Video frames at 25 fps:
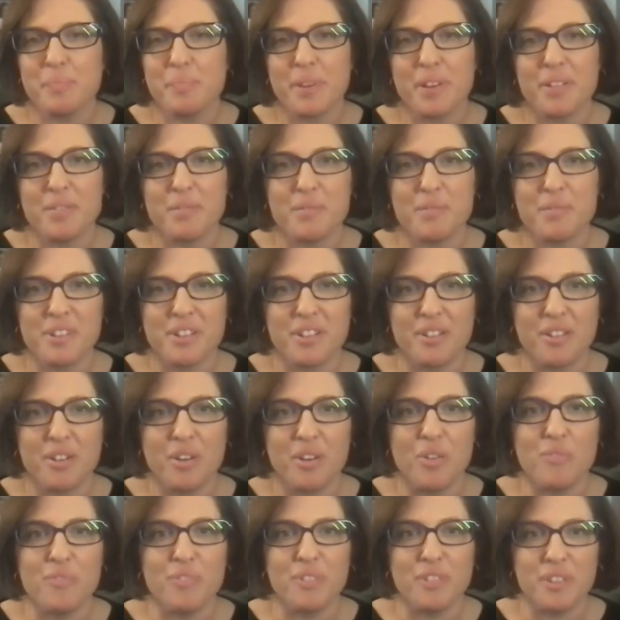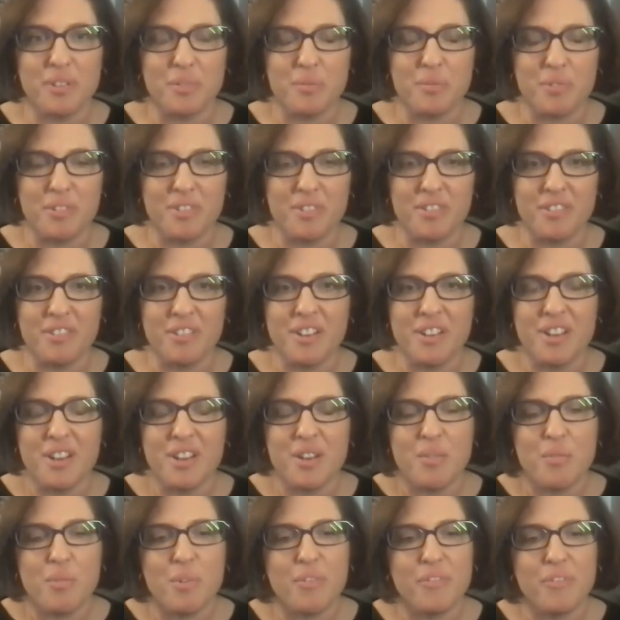but we are hopeful that
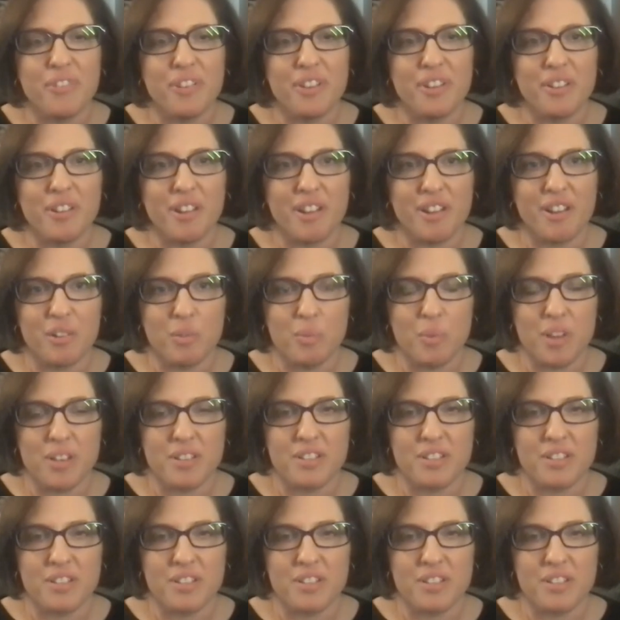we'll figure out a way